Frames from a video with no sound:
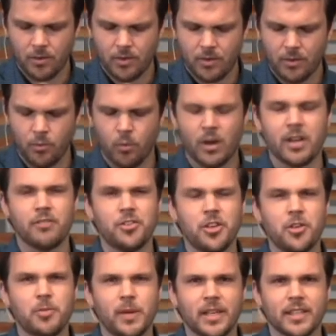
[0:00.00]
What have
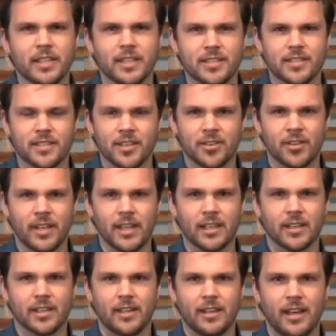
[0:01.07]
you been considering
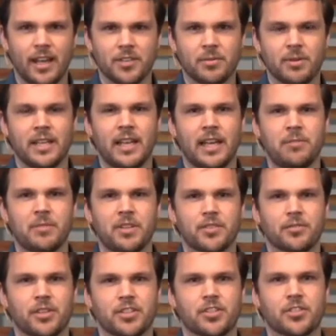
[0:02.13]
as we name these
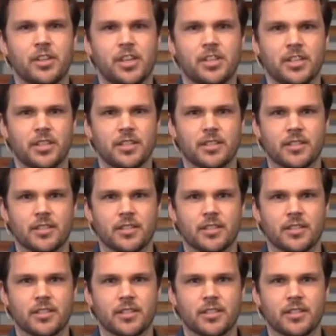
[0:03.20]
frustrations?